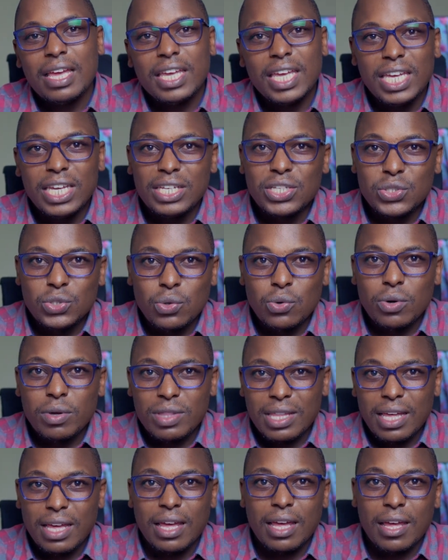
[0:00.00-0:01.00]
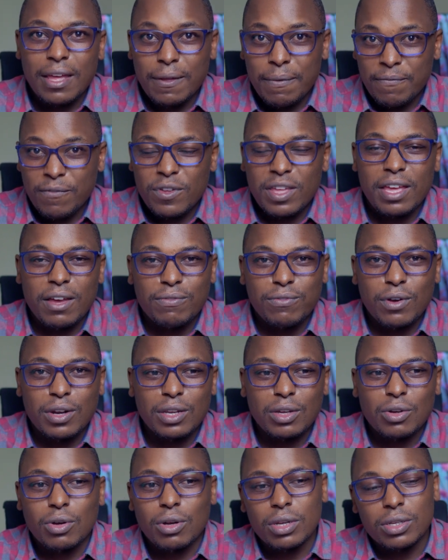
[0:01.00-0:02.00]
into the hair
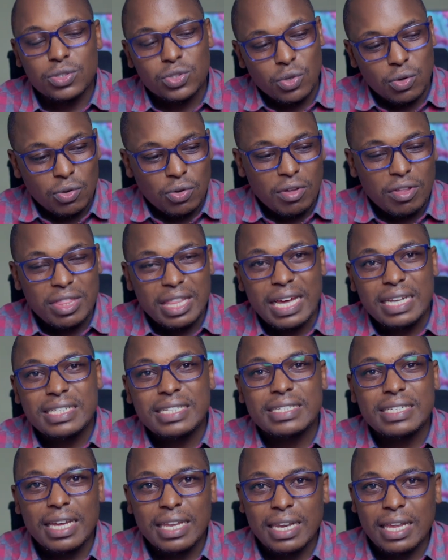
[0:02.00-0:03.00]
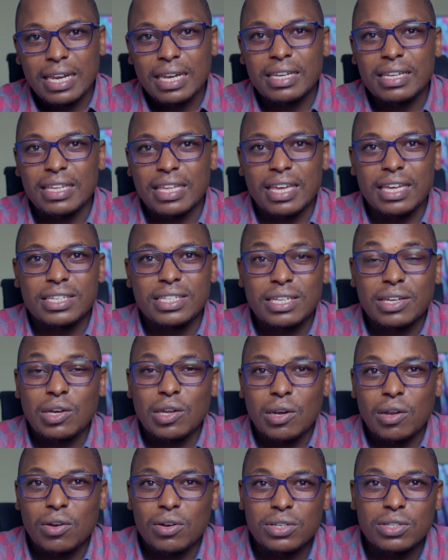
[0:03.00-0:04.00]
follicle. So that channel gets
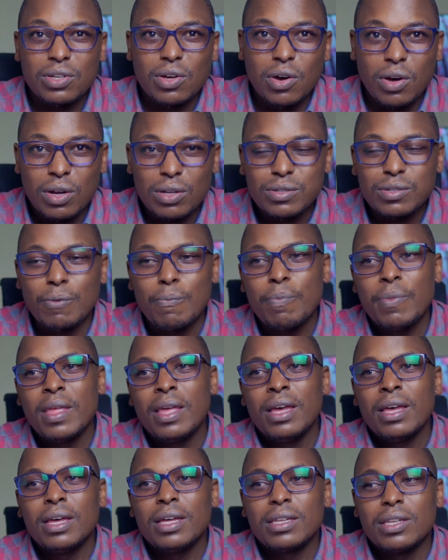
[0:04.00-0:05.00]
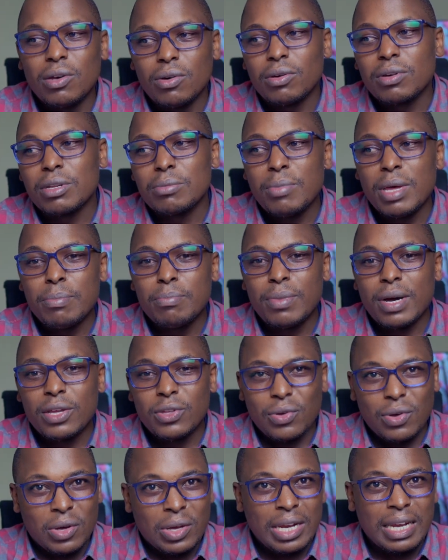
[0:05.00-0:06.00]
clogged also. Now remember,
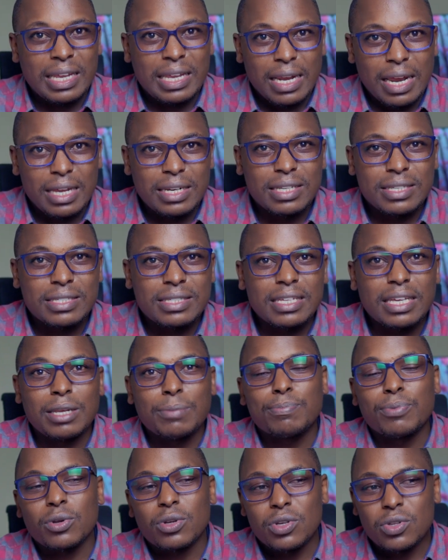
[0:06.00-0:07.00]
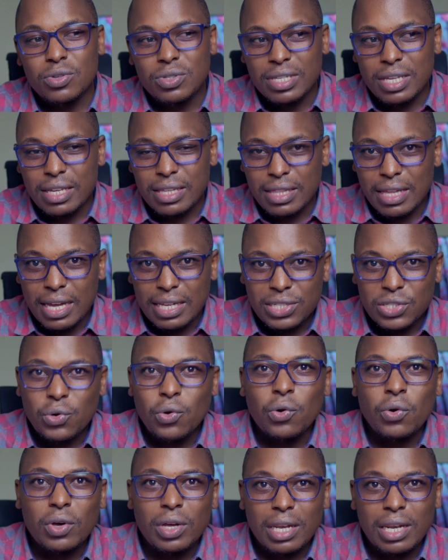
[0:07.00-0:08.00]
your oil gland is still producing that
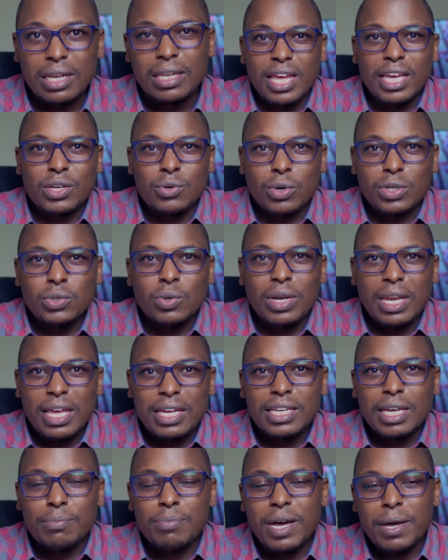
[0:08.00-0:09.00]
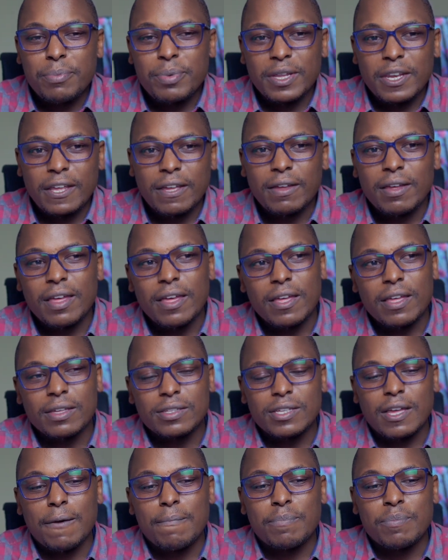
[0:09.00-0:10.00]
oil, and what will end up happening
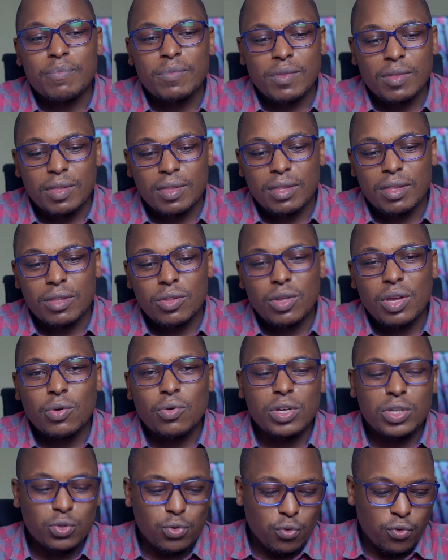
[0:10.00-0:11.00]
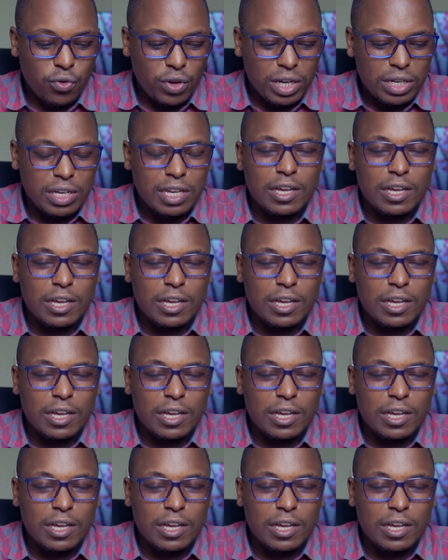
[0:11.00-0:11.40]
is you're going to find